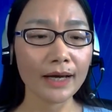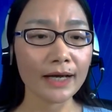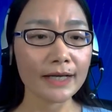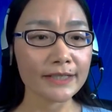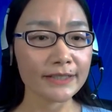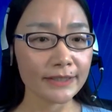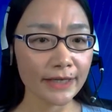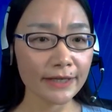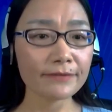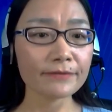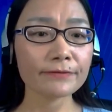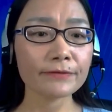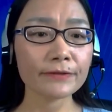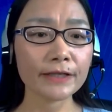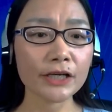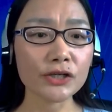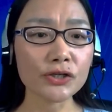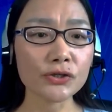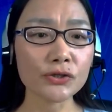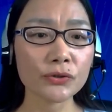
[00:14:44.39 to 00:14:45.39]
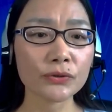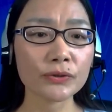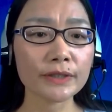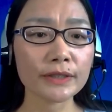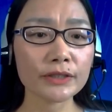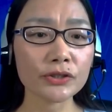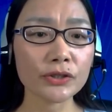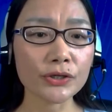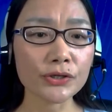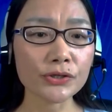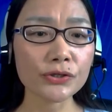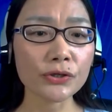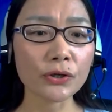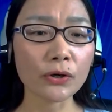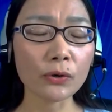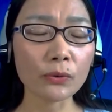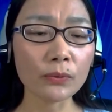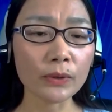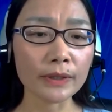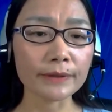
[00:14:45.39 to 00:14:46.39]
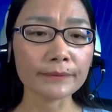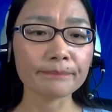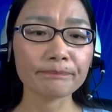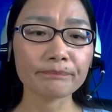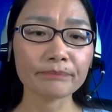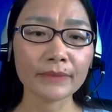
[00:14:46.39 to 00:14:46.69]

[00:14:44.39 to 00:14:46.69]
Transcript: Safe control the changeover.